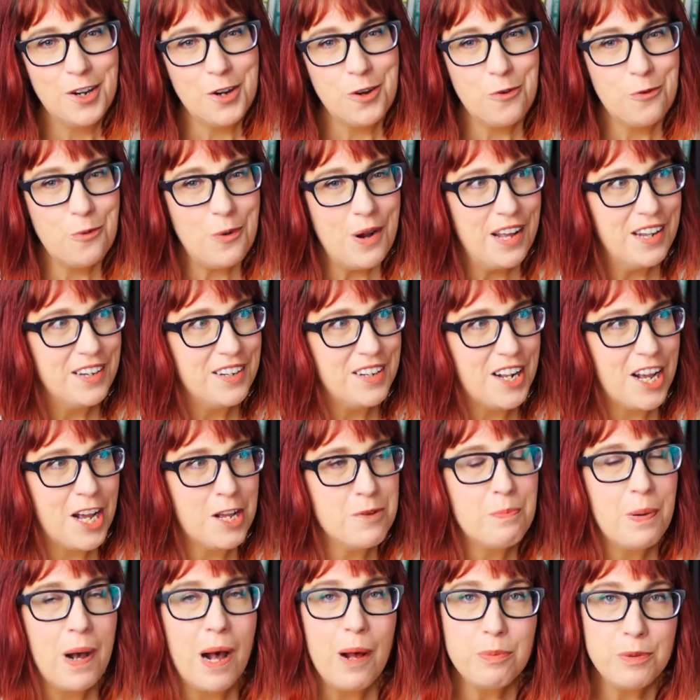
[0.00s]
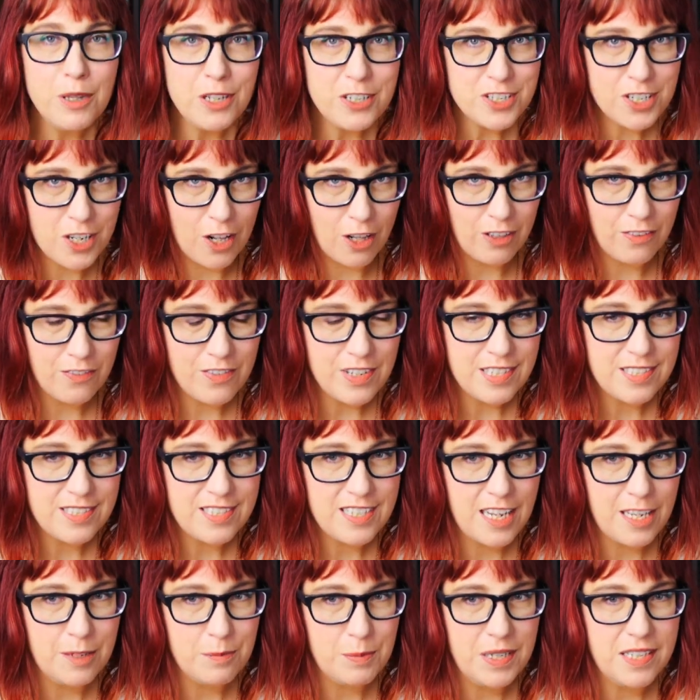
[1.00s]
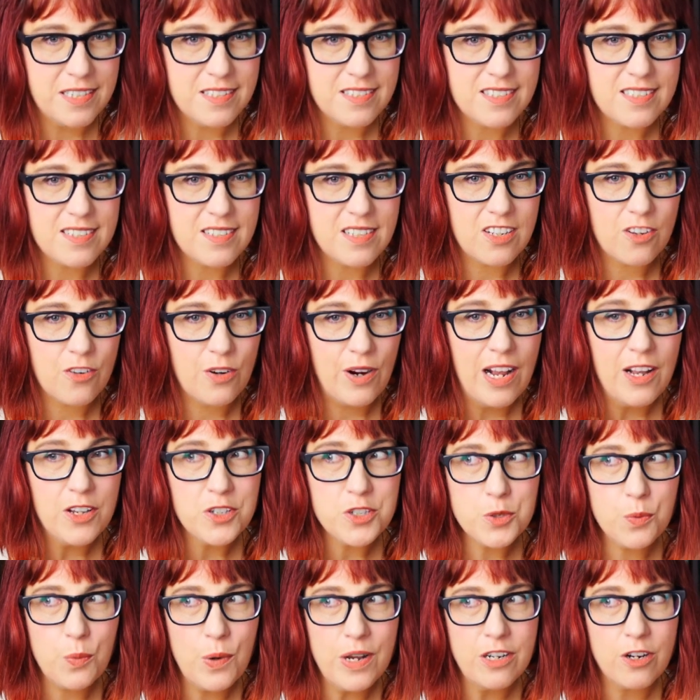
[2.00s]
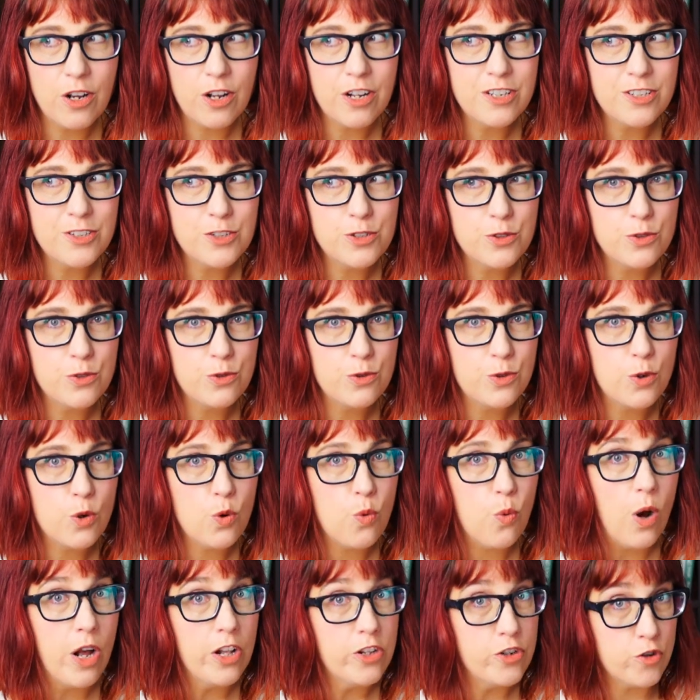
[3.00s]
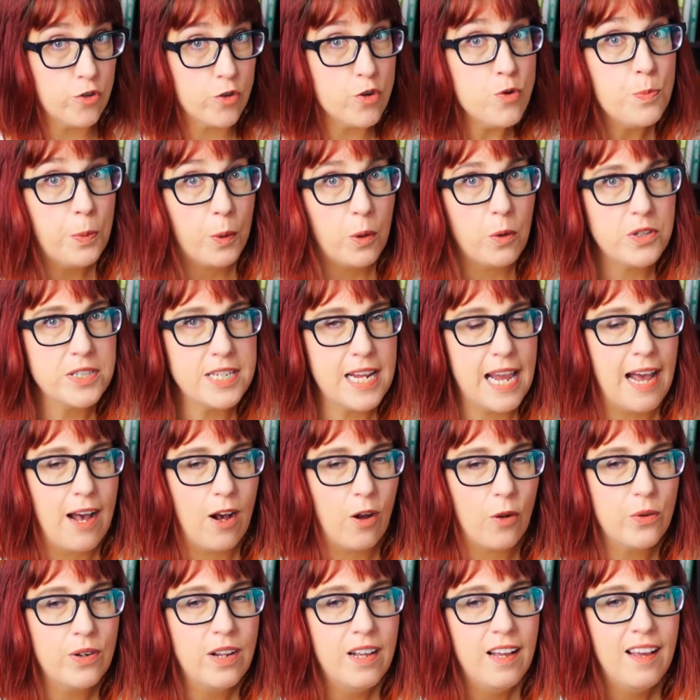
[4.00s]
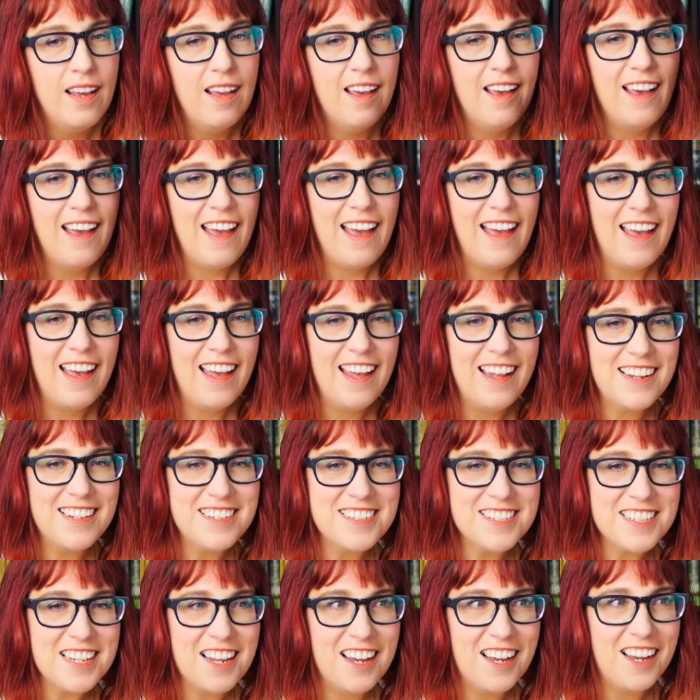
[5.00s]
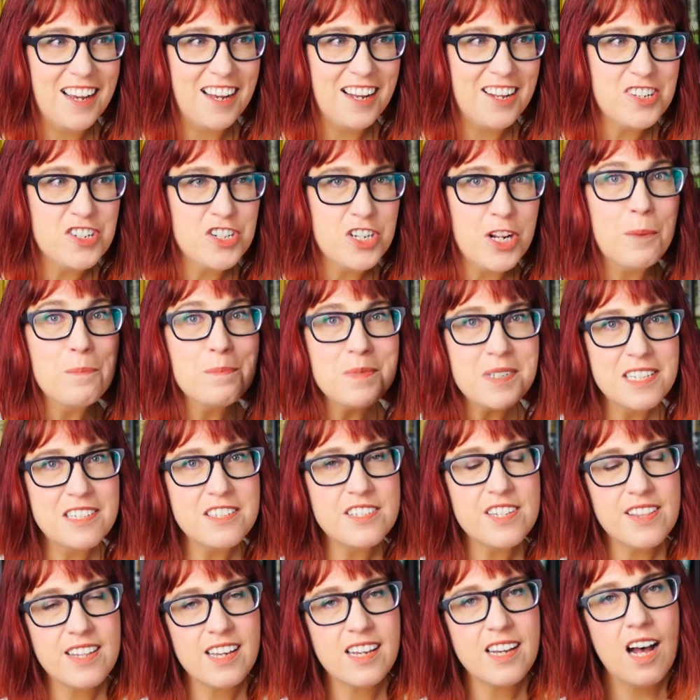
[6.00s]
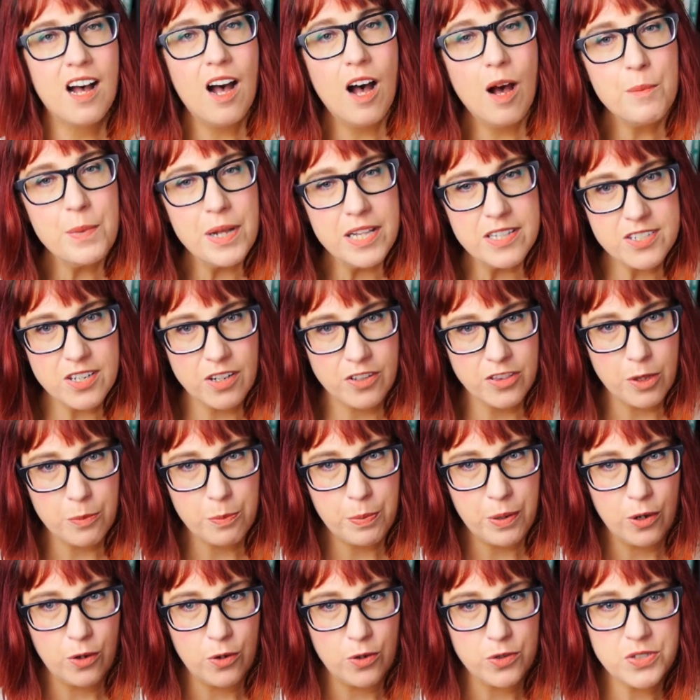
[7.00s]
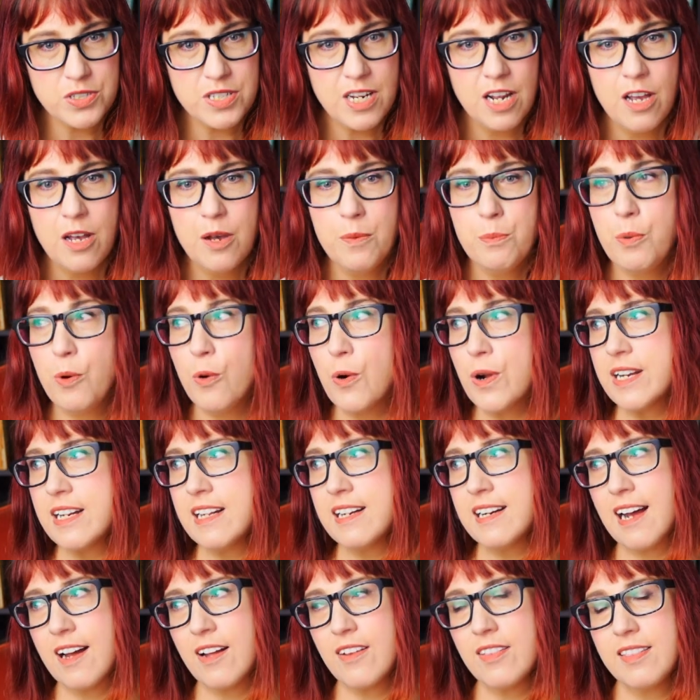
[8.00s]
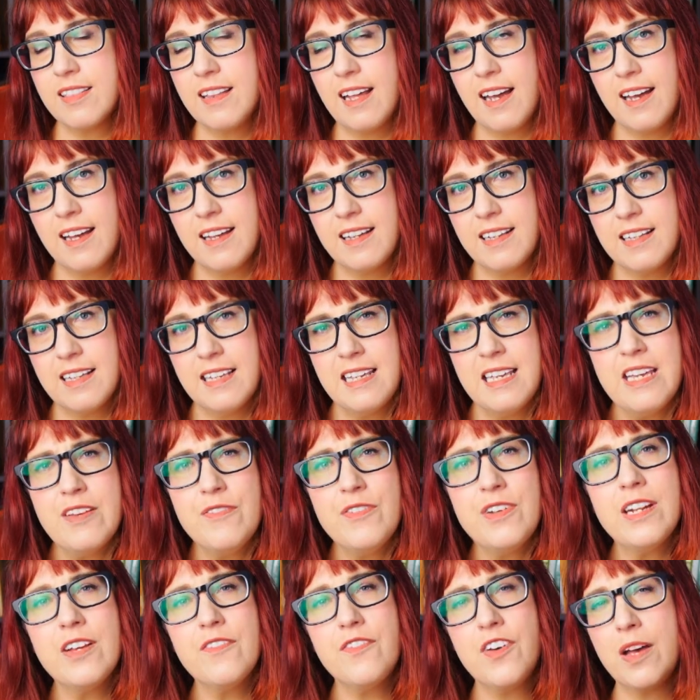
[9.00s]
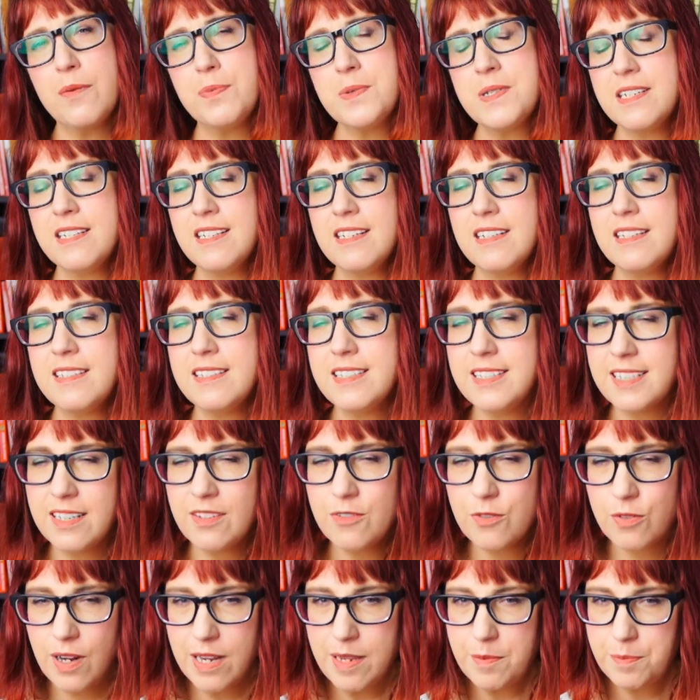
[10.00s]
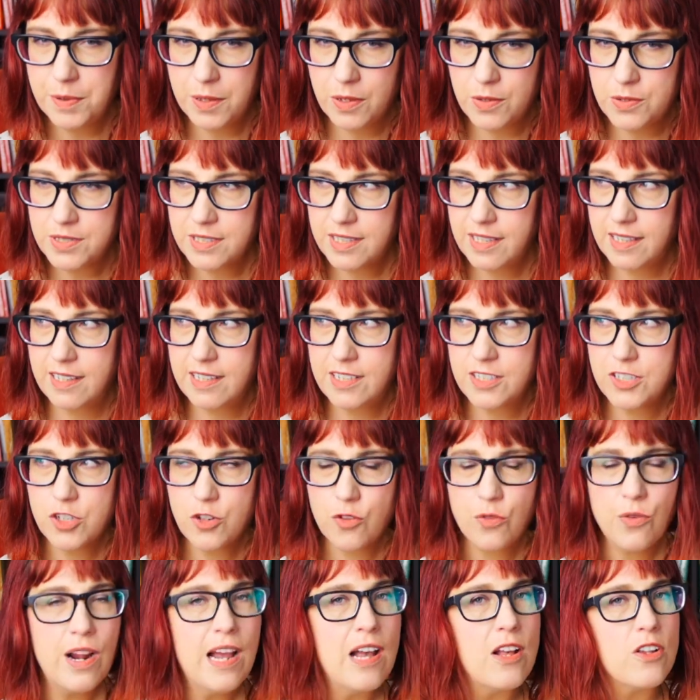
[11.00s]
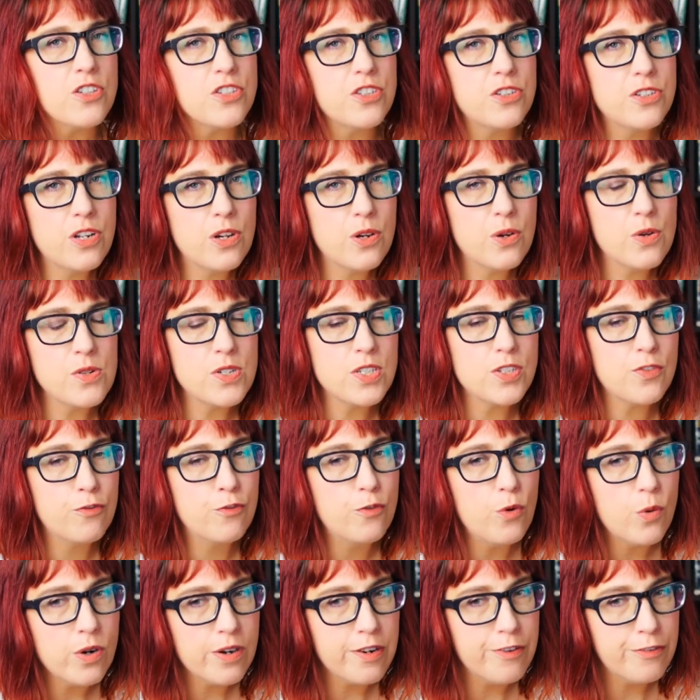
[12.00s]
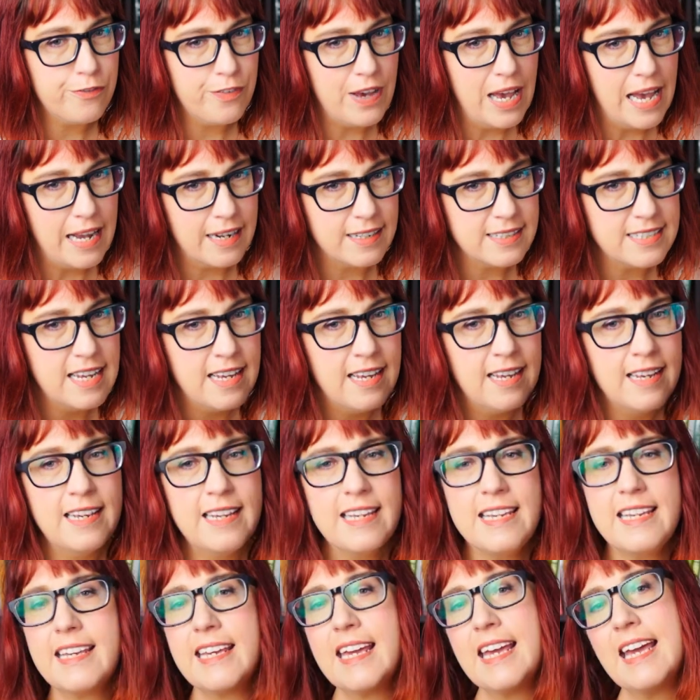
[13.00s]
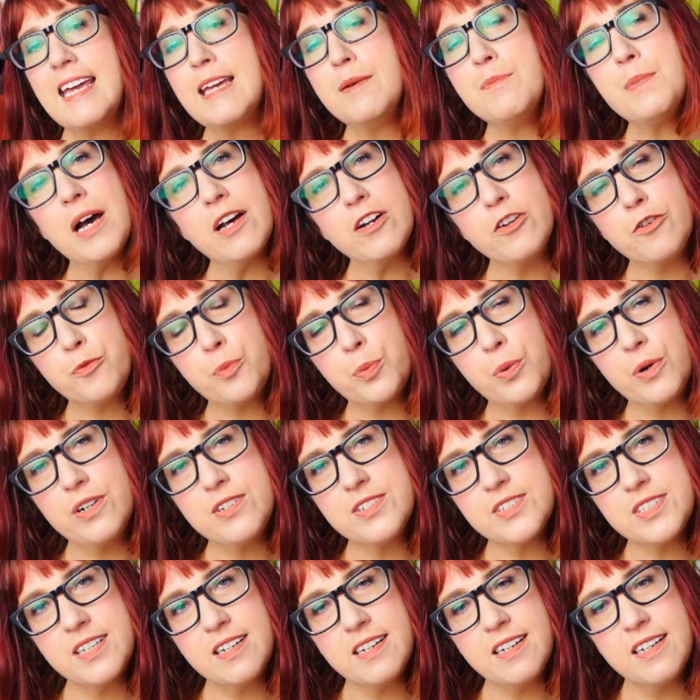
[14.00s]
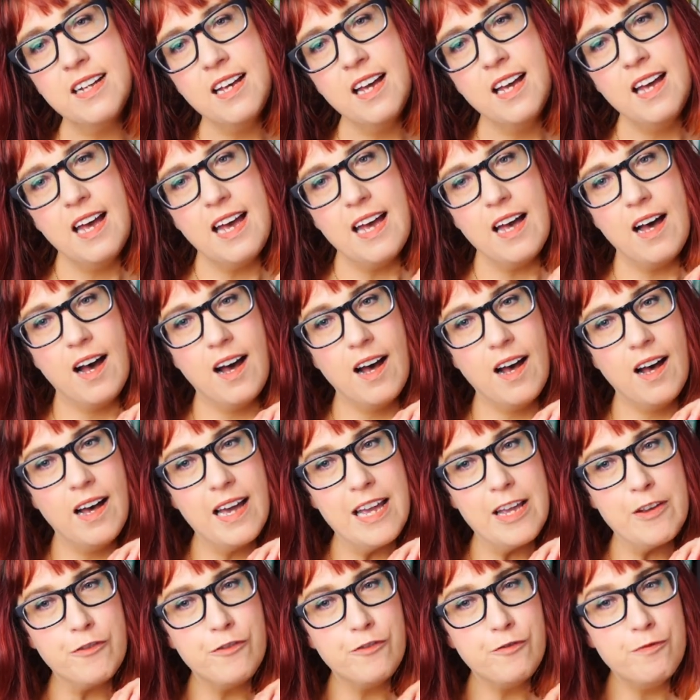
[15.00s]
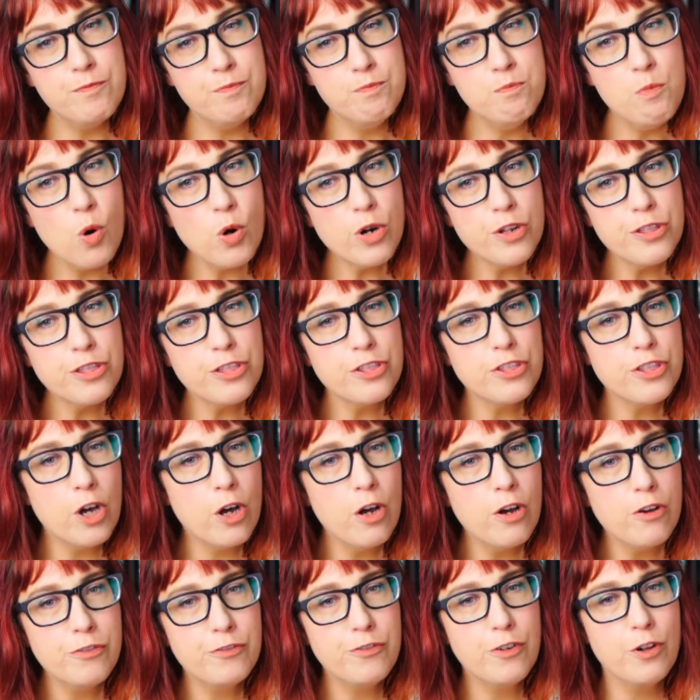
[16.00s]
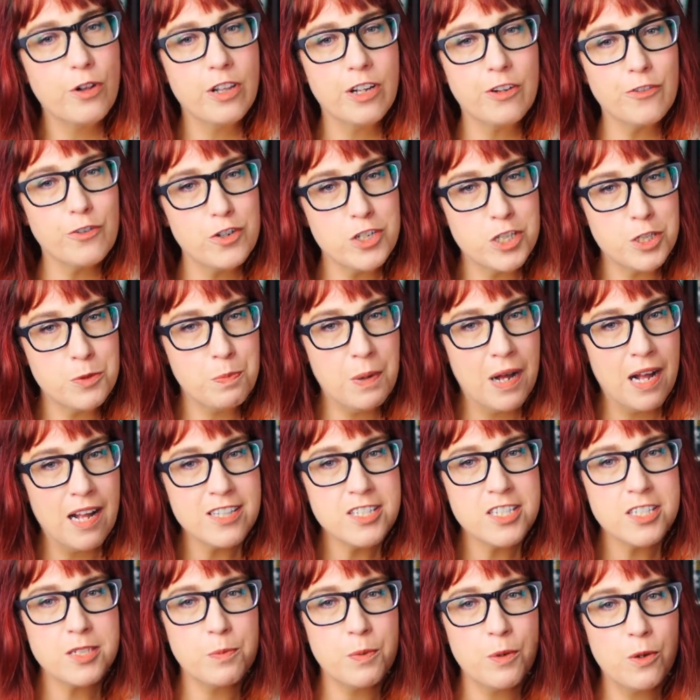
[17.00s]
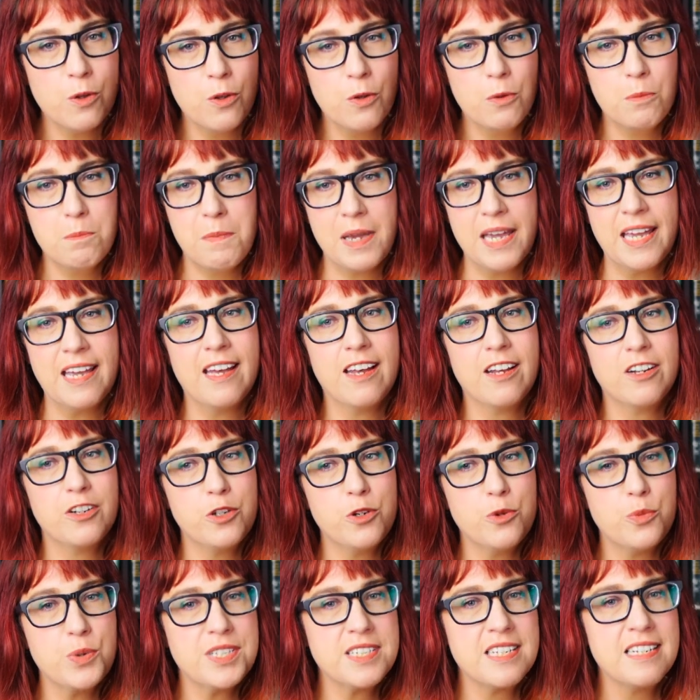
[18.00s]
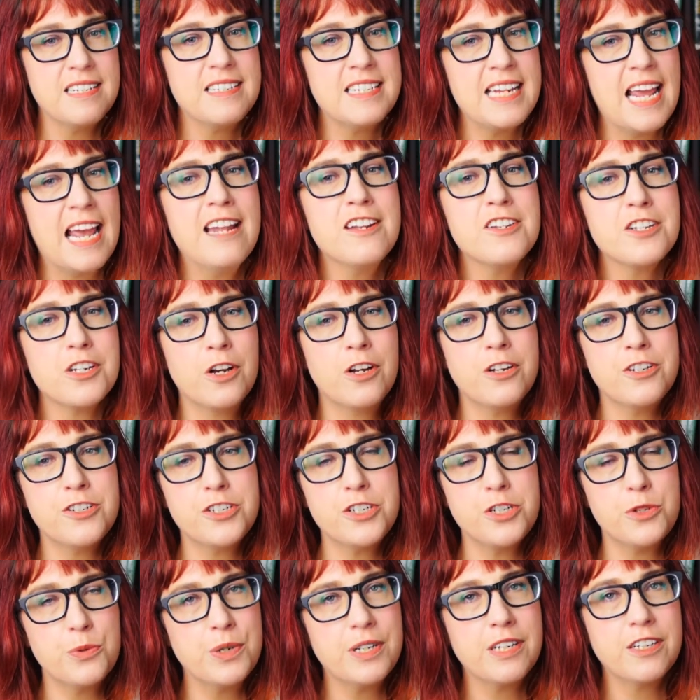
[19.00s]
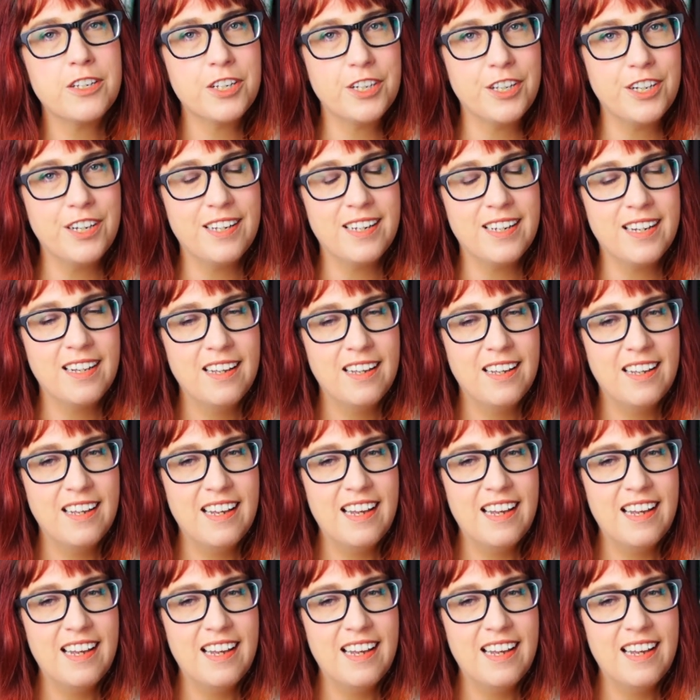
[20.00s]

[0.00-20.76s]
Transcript: When I published all of his statements, Krauss went on to quadruple down and jumped into the comments on the post, pointing out that even if Epstein did rape those kids, Krauss knows for a fact he came out of prison a more thoughtful and responsible man who was intent on doing good.